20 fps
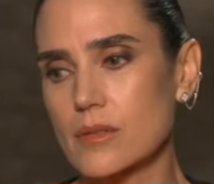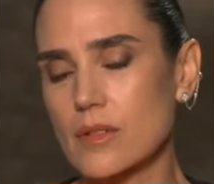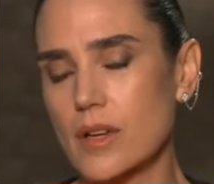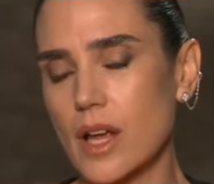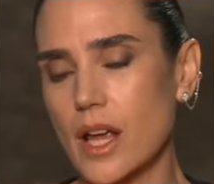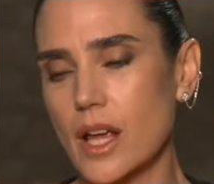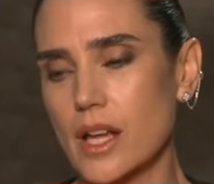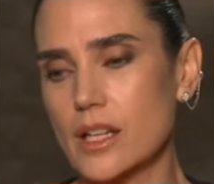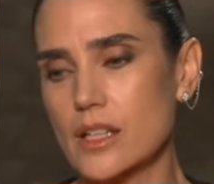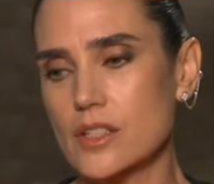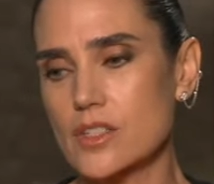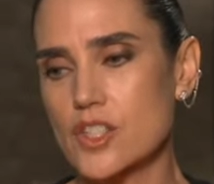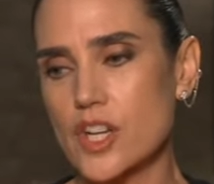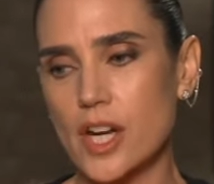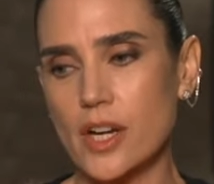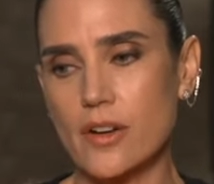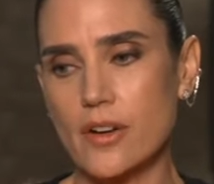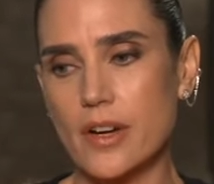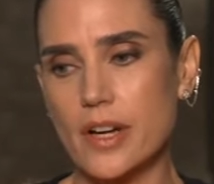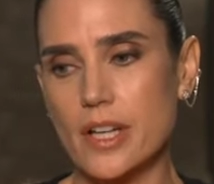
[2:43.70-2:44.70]
and
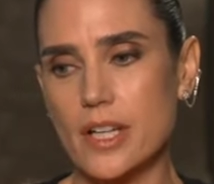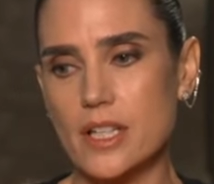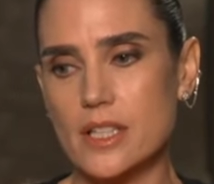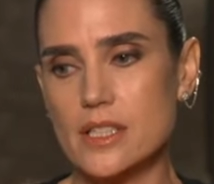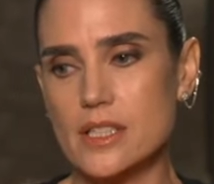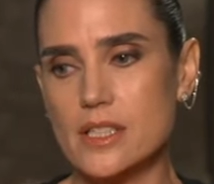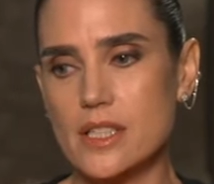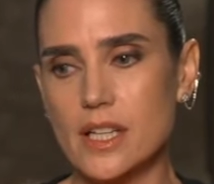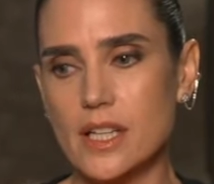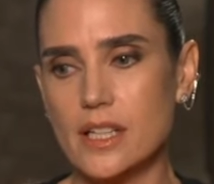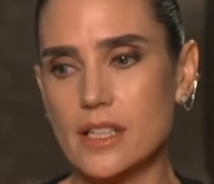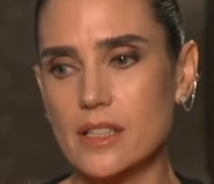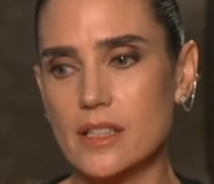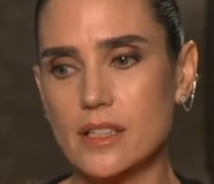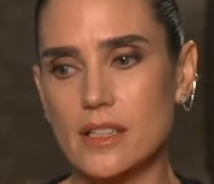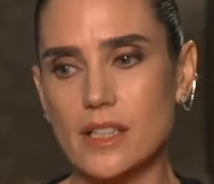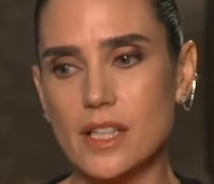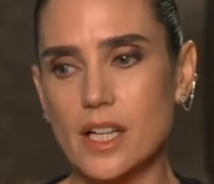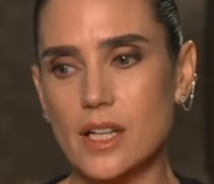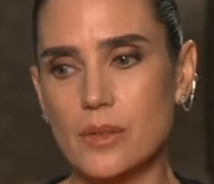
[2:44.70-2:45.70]
generous and
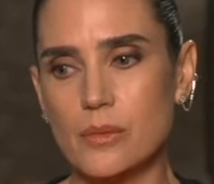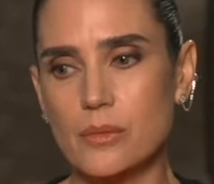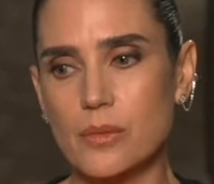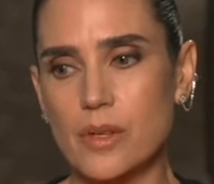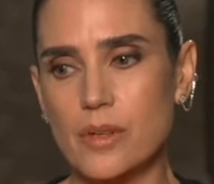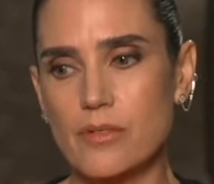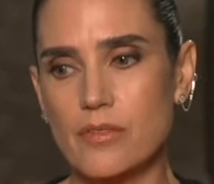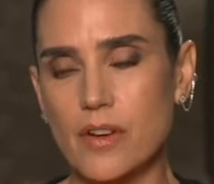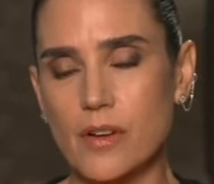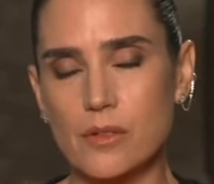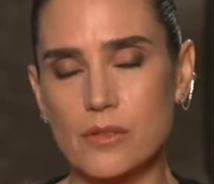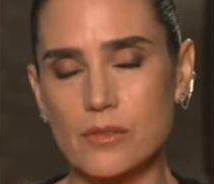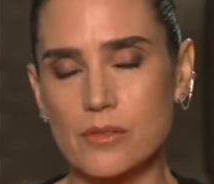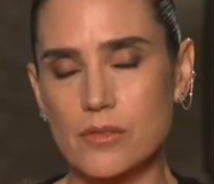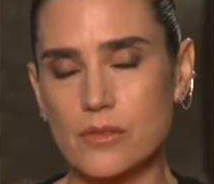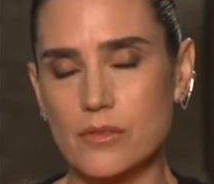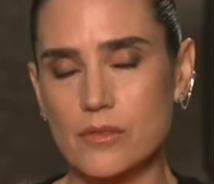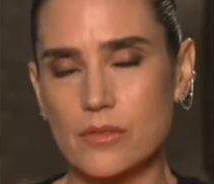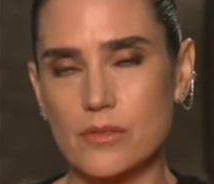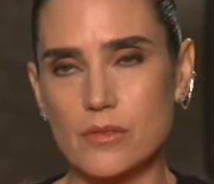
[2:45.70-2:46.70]
you know we felt
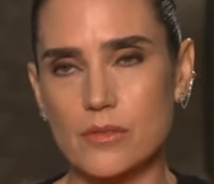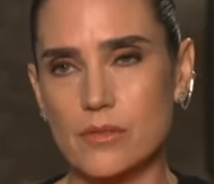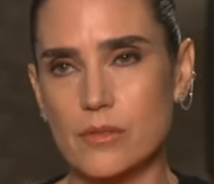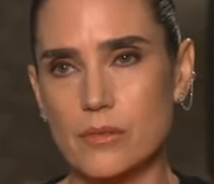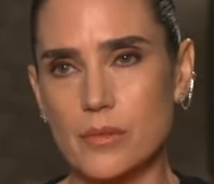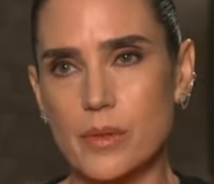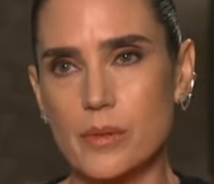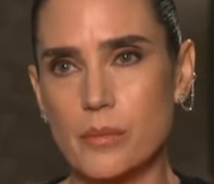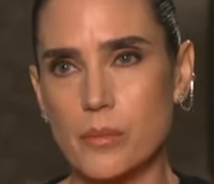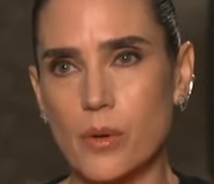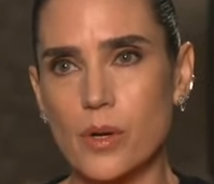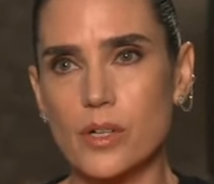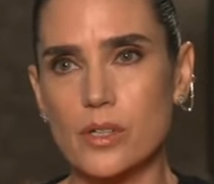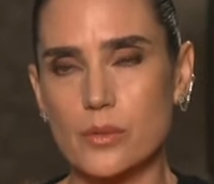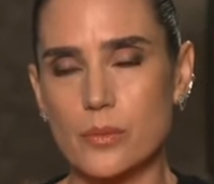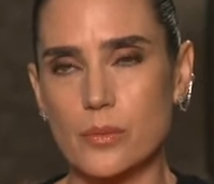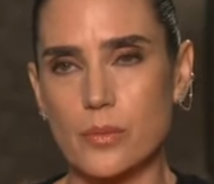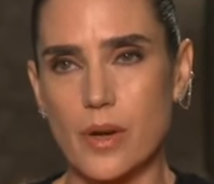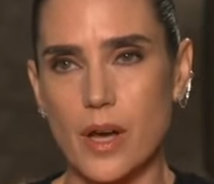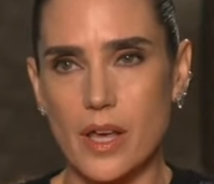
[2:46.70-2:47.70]
we worked
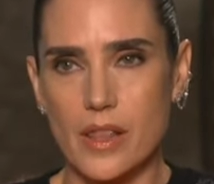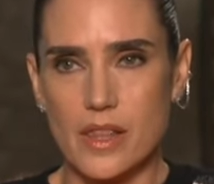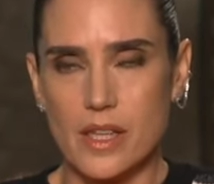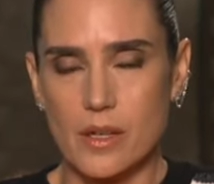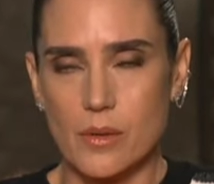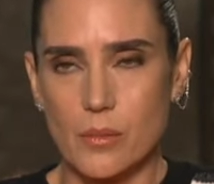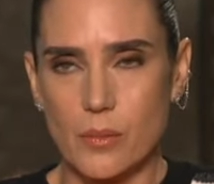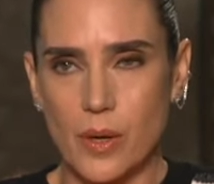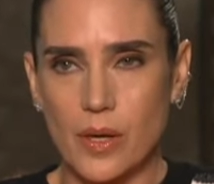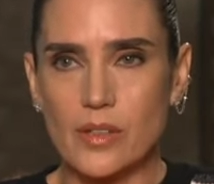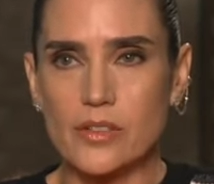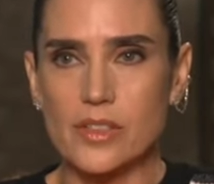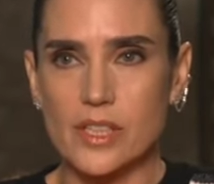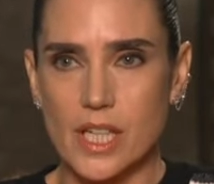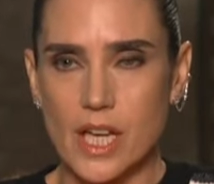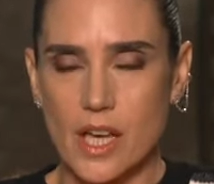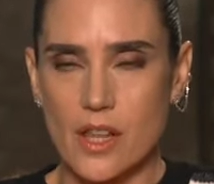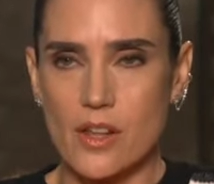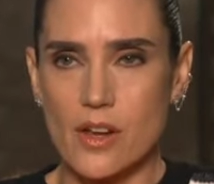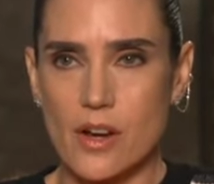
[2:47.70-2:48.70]
I think well
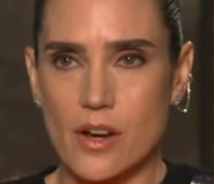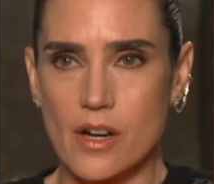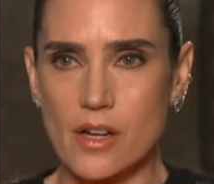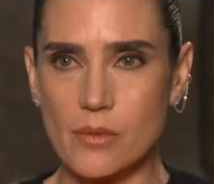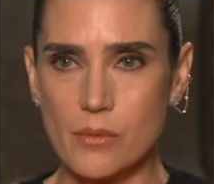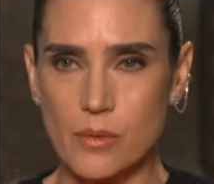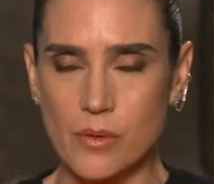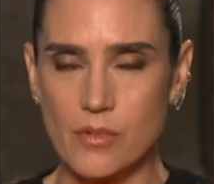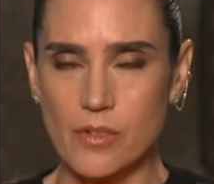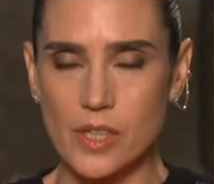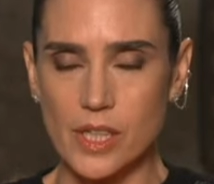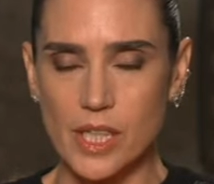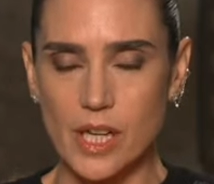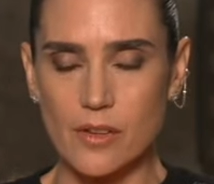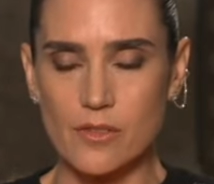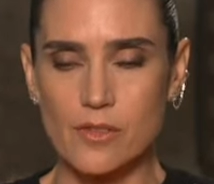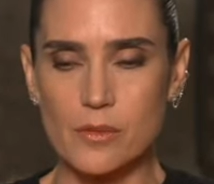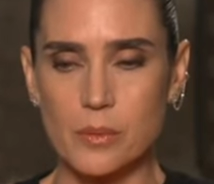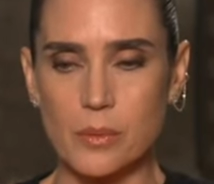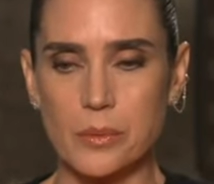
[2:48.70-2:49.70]
together and we're really
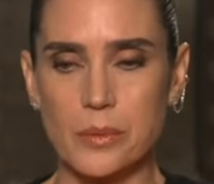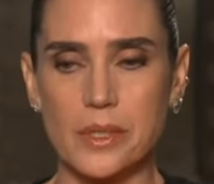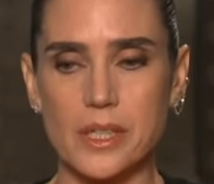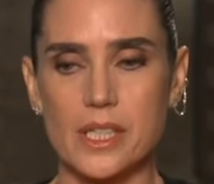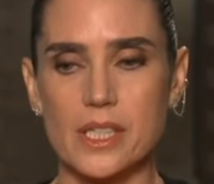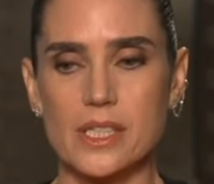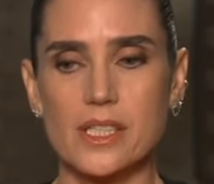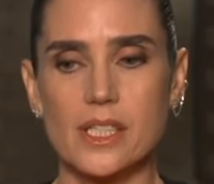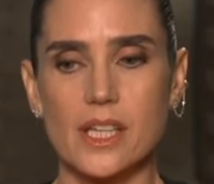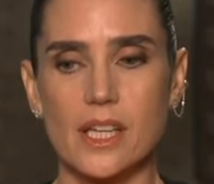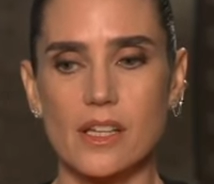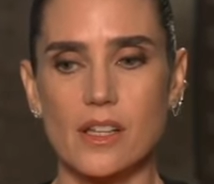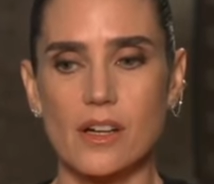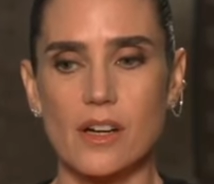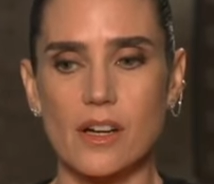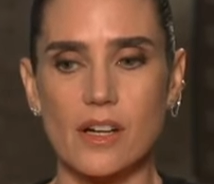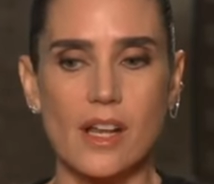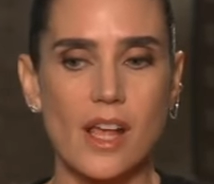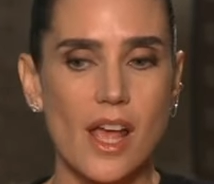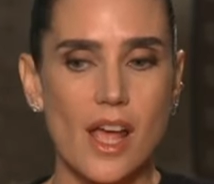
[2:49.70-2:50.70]
comfortable working
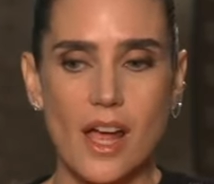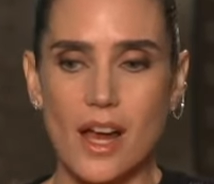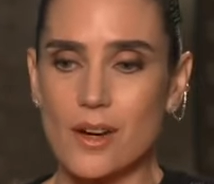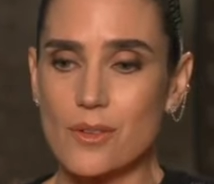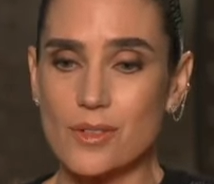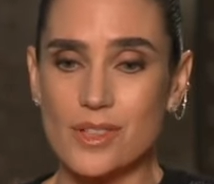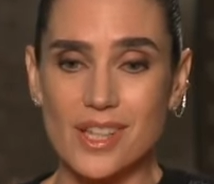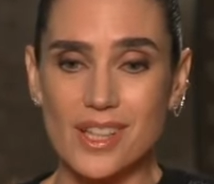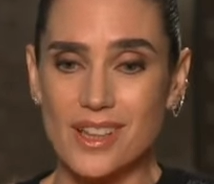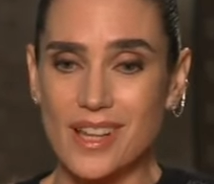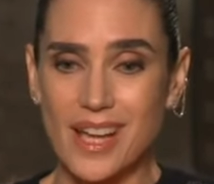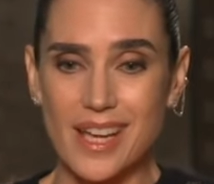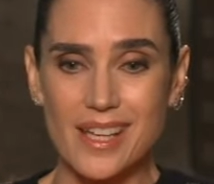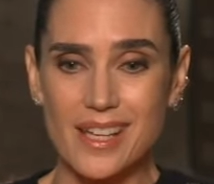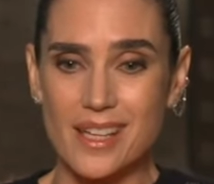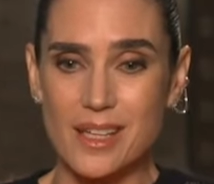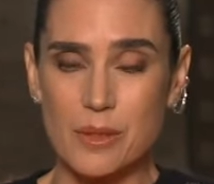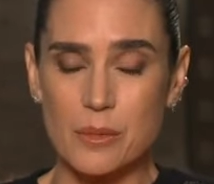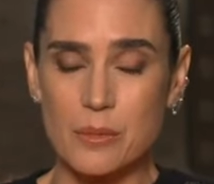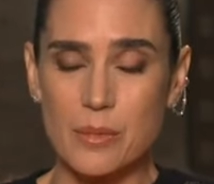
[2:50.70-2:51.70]
together. I really like
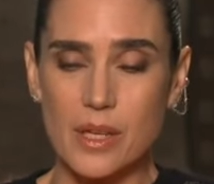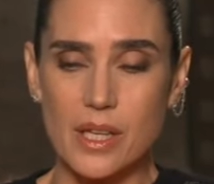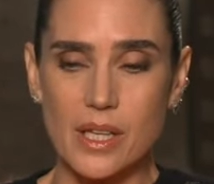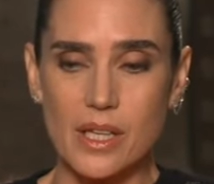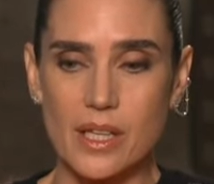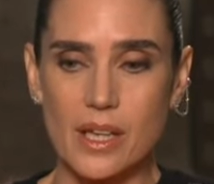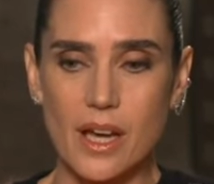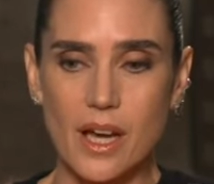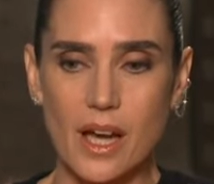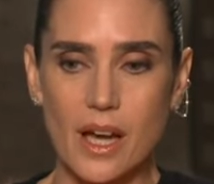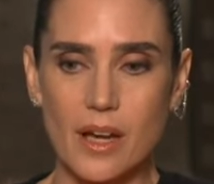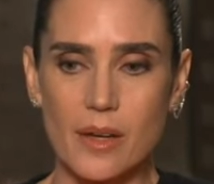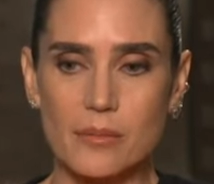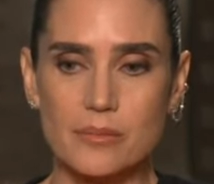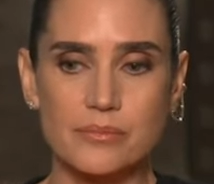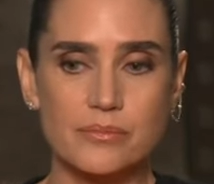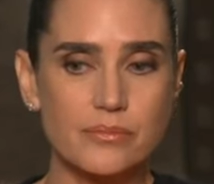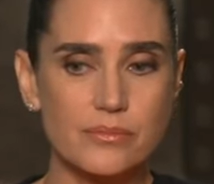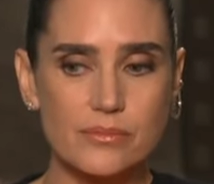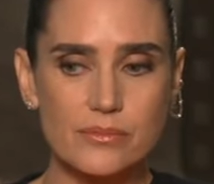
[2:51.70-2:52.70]
him and um